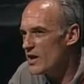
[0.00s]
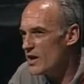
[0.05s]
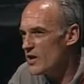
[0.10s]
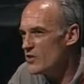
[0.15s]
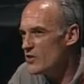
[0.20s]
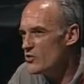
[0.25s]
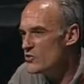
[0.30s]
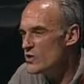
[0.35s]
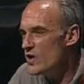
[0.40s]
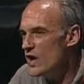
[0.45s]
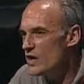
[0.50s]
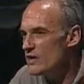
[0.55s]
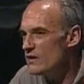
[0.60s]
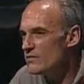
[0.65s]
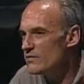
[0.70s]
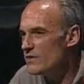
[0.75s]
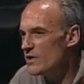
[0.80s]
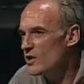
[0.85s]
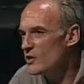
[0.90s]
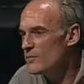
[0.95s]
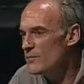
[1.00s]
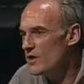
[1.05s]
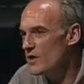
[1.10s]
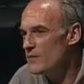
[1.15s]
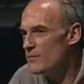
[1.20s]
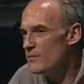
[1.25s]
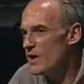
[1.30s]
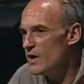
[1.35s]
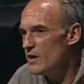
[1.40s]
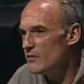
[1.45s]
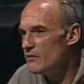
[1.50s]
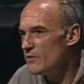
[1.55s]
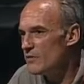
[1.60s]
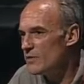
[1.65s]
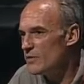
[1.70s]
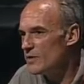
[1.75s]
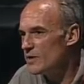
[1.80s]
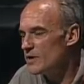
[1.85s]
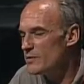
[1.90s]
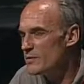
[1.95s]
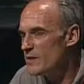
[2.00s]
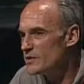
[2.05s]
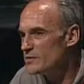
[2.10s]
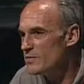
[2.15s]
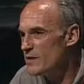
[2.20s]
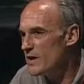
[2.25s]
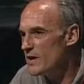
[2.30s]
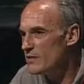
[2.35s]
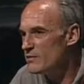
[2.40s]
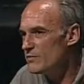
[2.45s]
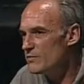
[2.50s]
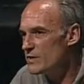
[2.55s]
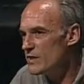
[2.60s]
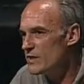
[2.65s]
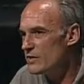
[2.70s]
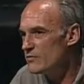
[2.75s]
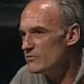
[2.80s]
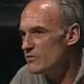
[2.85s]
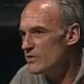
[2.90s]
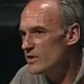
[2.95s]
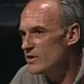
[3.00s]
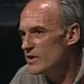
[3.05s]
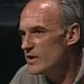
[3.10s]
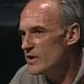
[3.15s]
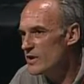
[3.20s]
new kind of global empire forming, the most powerful country.